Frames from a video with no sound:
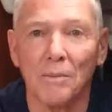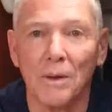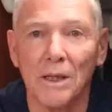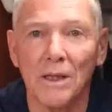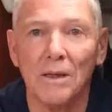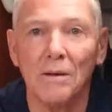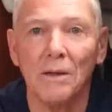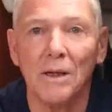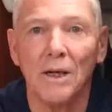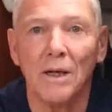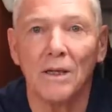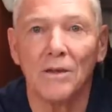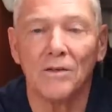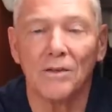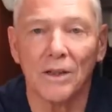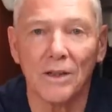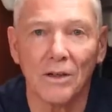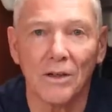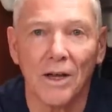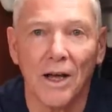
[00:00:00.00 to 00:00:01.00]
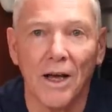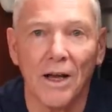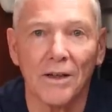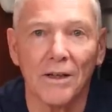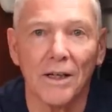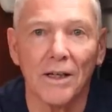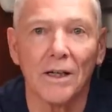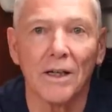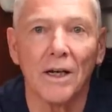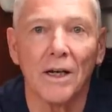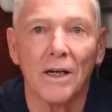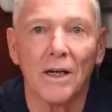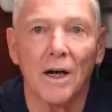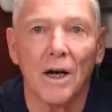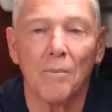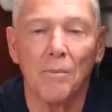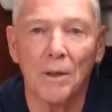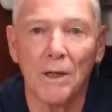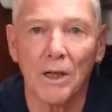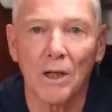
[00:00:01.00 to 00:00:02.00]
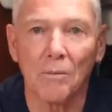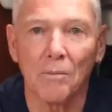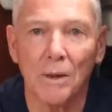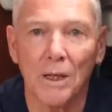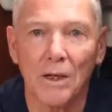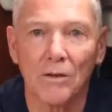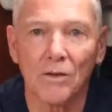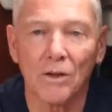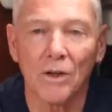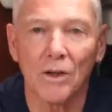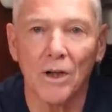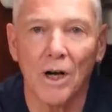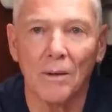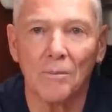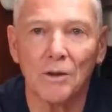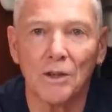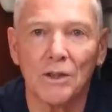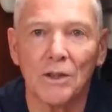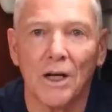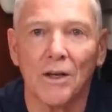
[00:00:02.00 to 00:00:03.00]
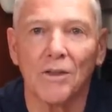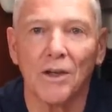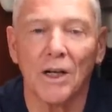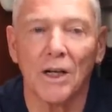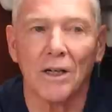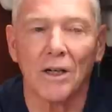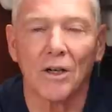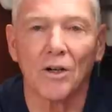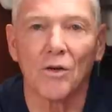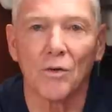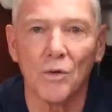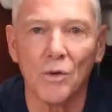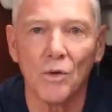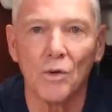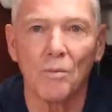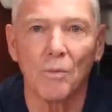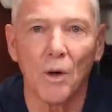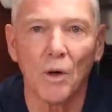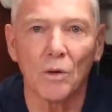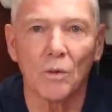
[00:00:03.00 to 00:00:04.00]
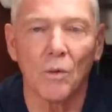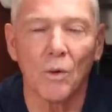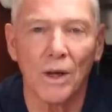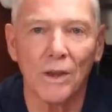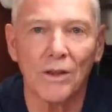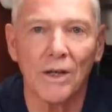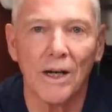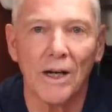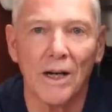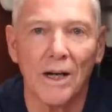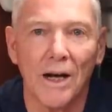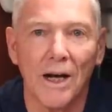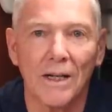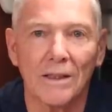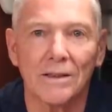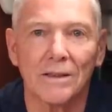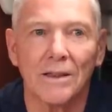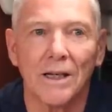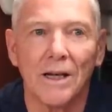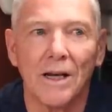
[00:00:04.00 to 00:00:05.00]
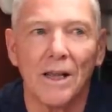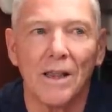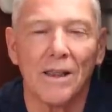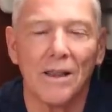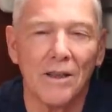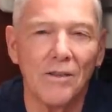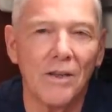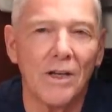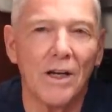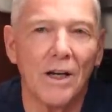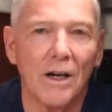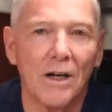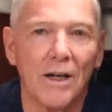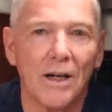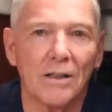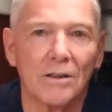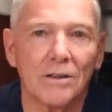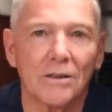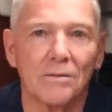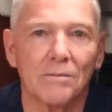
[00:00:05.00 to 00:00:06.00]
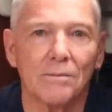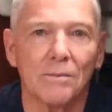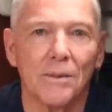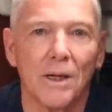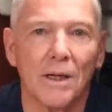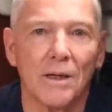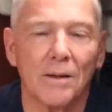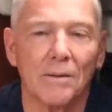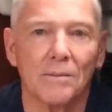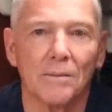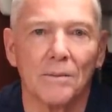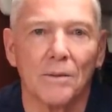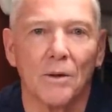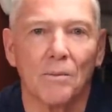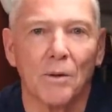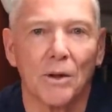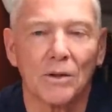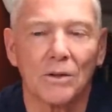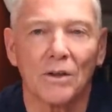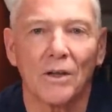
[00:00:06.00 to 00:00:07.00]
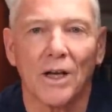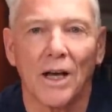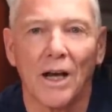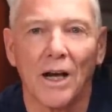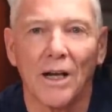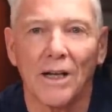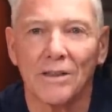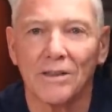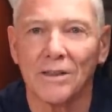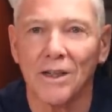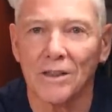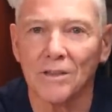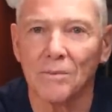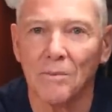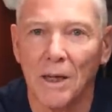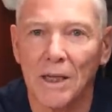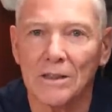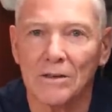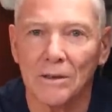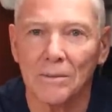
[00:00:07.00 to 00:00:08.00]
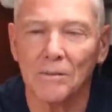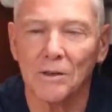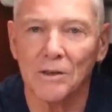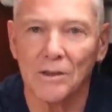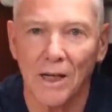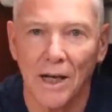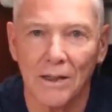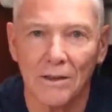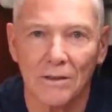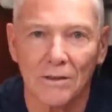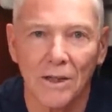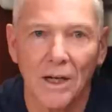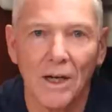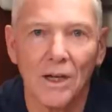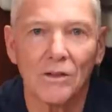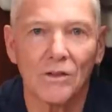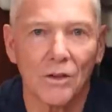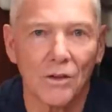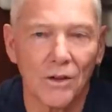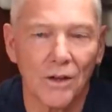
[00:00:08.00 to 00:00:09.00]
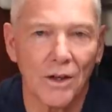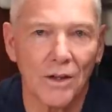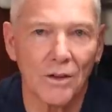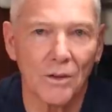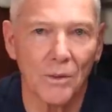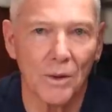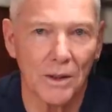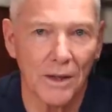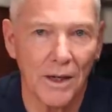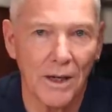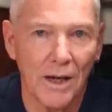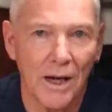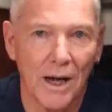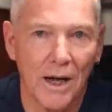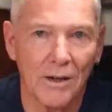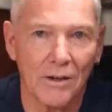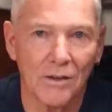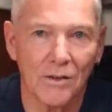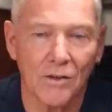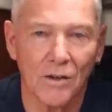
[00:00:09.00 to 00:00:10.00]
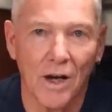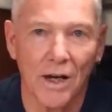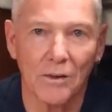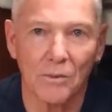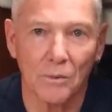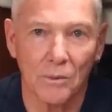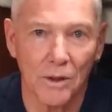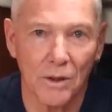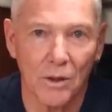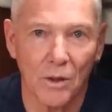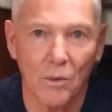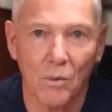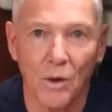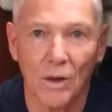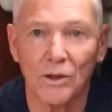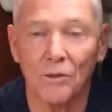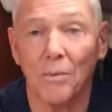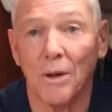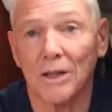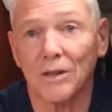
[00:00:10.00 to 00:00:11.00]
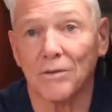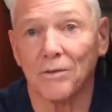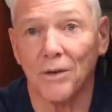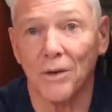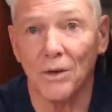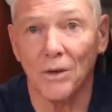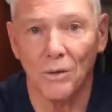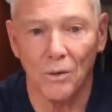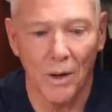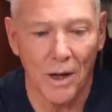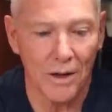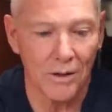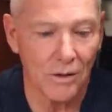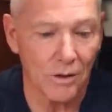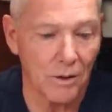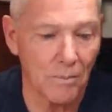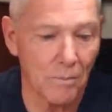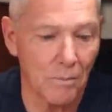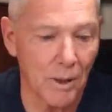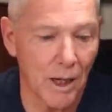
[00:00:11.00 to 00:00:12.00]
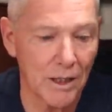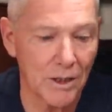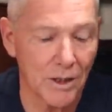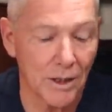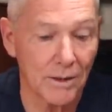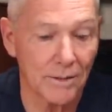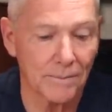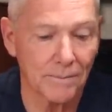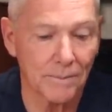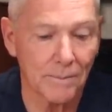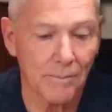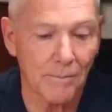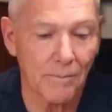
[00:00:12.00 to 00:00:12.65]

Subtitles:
me, single handing, a PLB is a good option. I think in a crewed boat with AIS, then the AIS, the personal AIS does make some sense. So look into it and decide, you know, what's best for you and your budget.